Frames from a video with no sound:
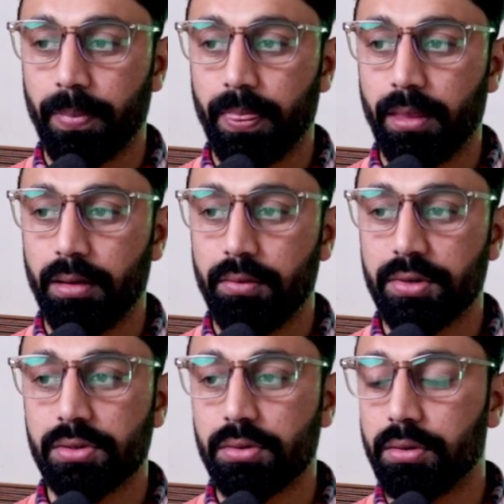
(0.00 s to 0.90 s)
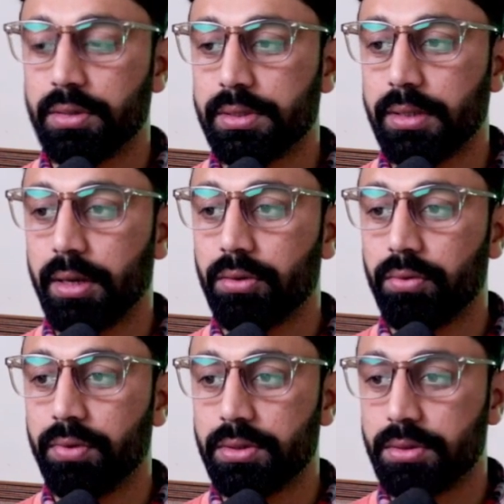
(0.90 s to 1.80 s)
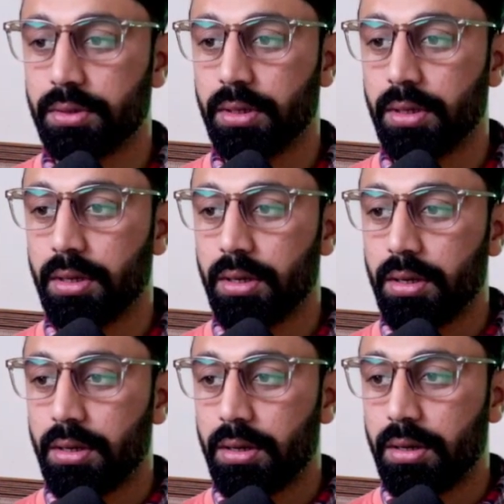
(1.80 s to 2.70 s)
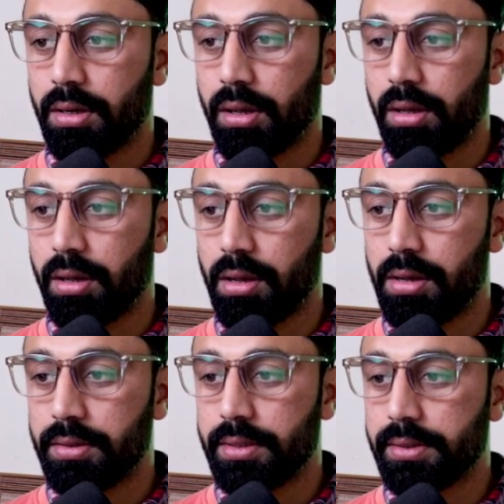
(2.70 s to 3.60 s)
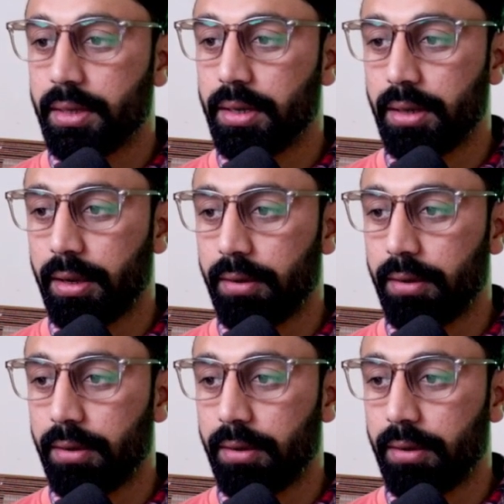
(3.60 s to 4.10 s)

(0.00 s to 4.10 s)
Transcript: which is on the site, or which the site have.